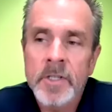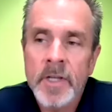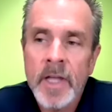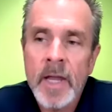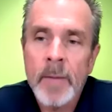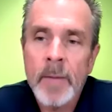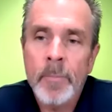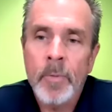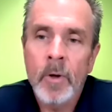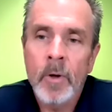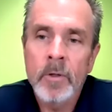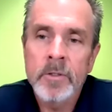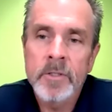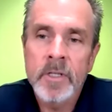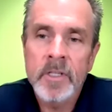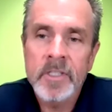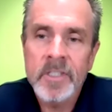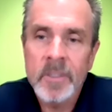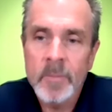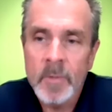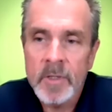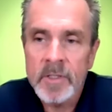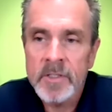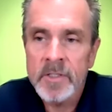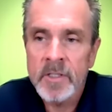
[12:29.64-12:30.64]
Ant Pro
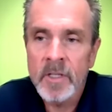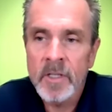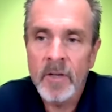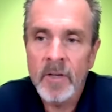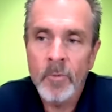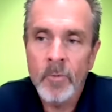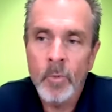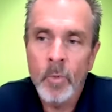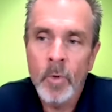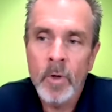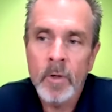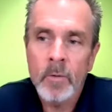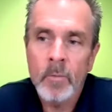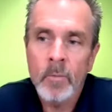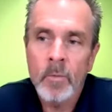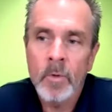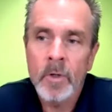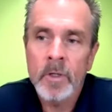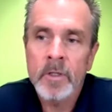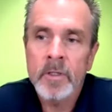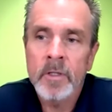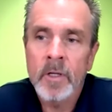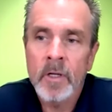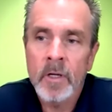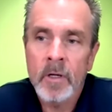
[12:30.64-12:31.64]
system itself, what
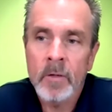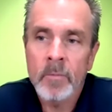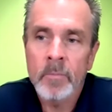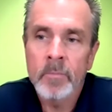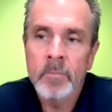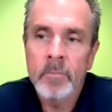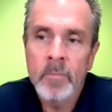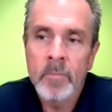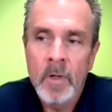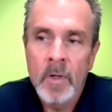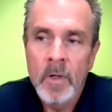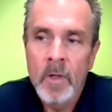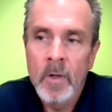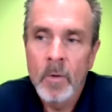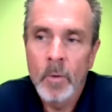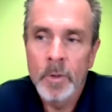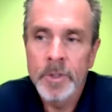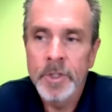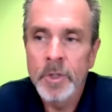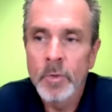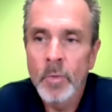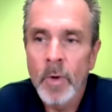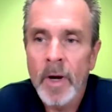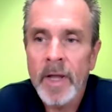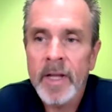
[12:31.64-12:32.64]
would
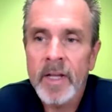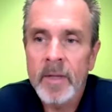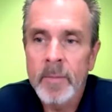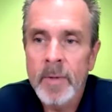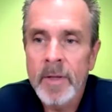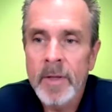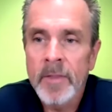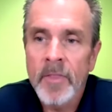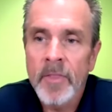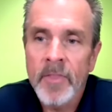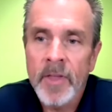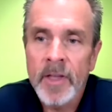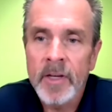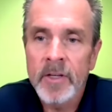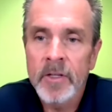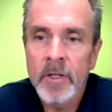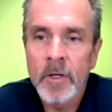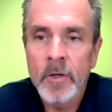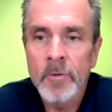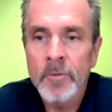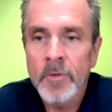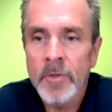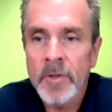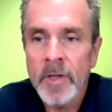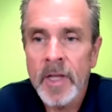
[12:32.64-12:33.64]
you recommend that they do
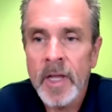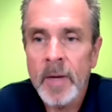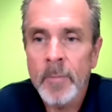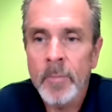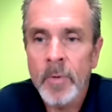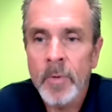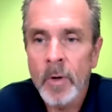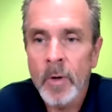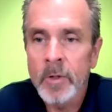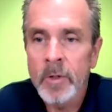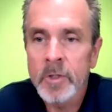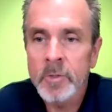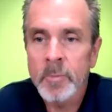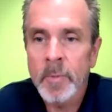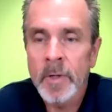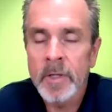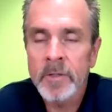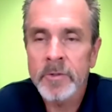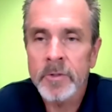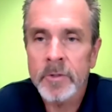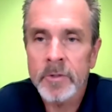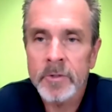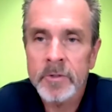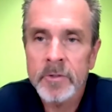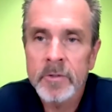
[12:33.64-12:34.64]
for the Ant Pro
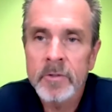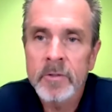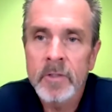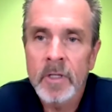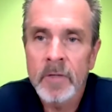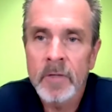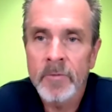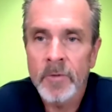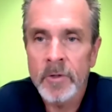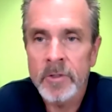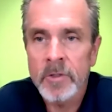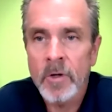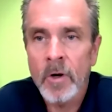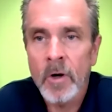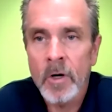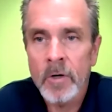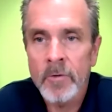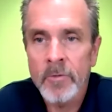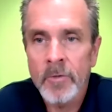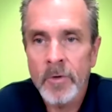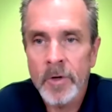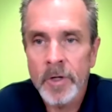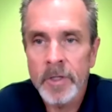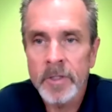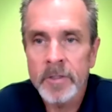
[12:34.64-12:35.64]
dispensers if there's a hard
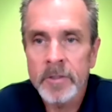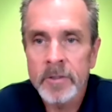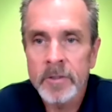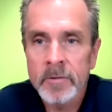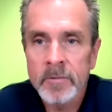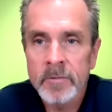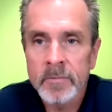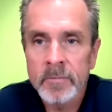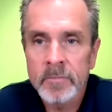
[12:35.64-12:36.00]
freeze?